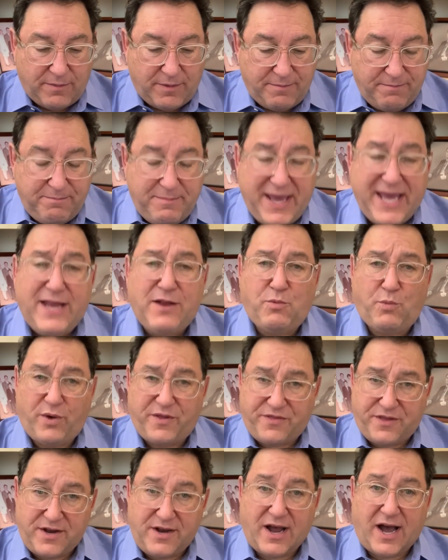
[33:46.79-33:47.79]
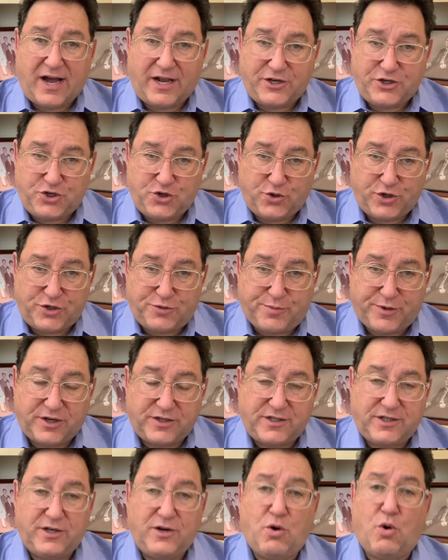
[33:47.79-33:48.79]
meet with the non-Jewish
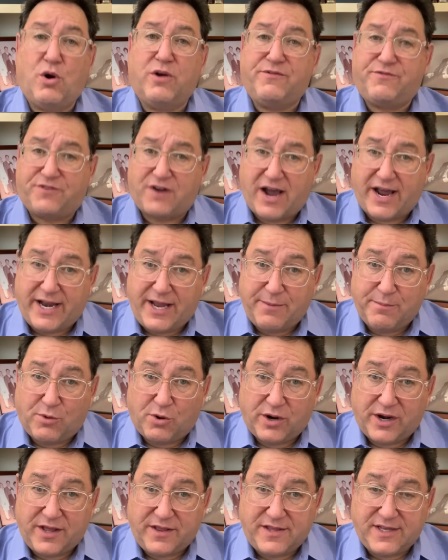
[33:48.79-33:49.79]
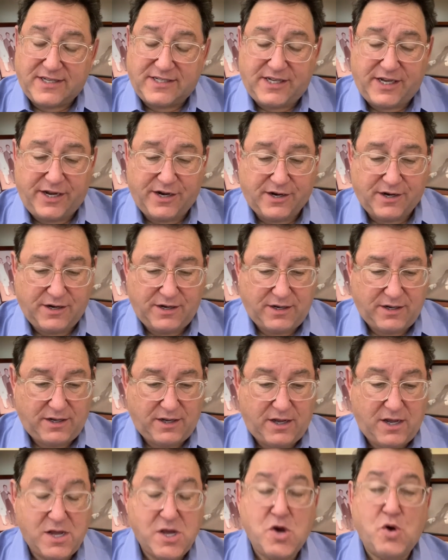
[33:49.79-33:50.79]
person on Friday morning this year,
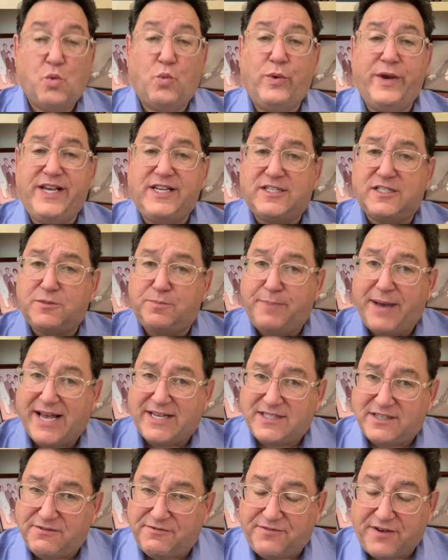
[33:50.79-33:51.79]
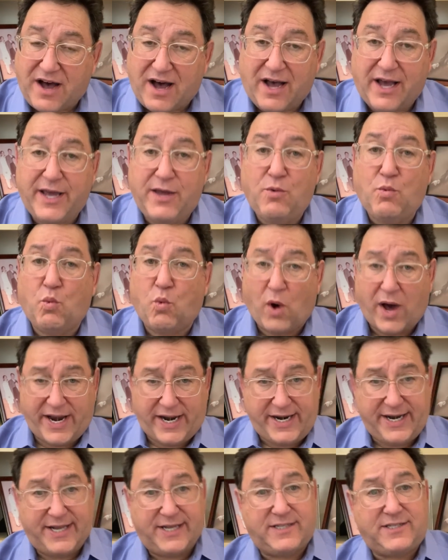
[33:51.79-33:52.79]
we specify what
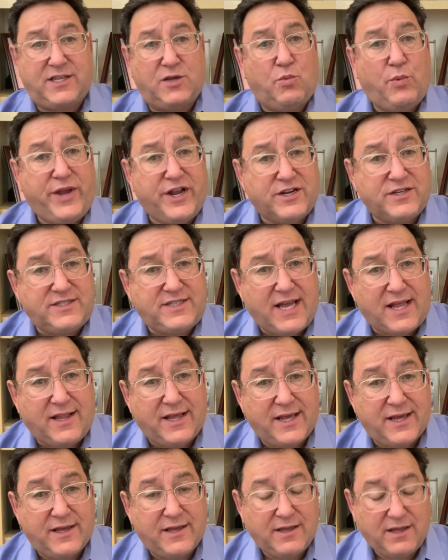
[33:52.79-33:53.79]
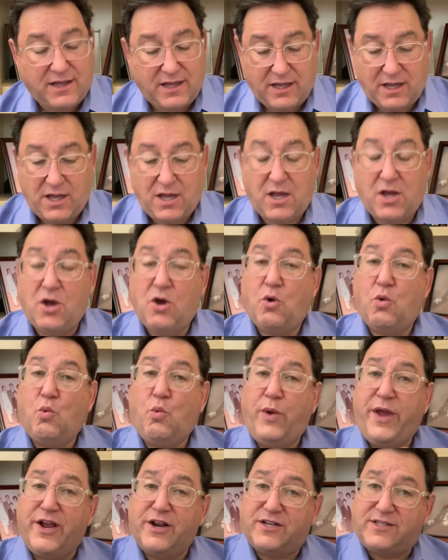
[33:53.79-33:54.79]
it is that we are selling.
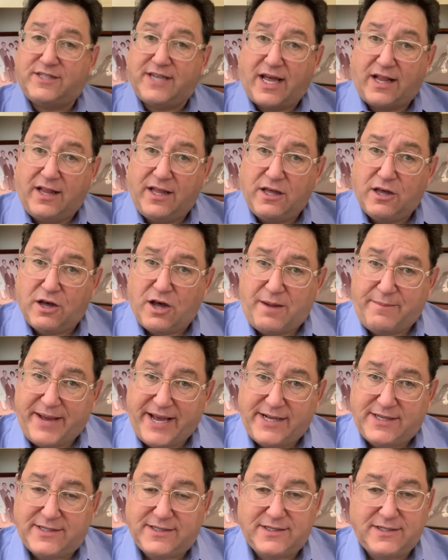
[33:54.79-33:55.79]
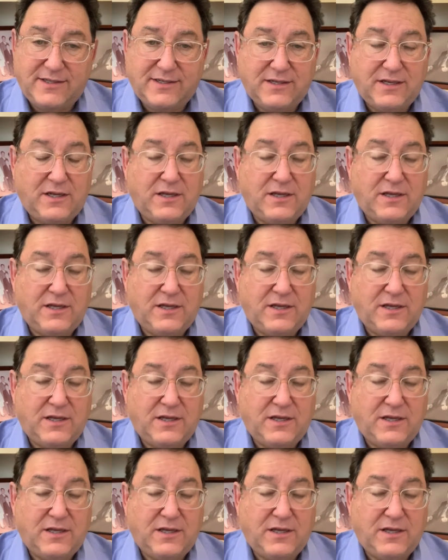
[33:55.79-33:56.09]
We are selling chametz.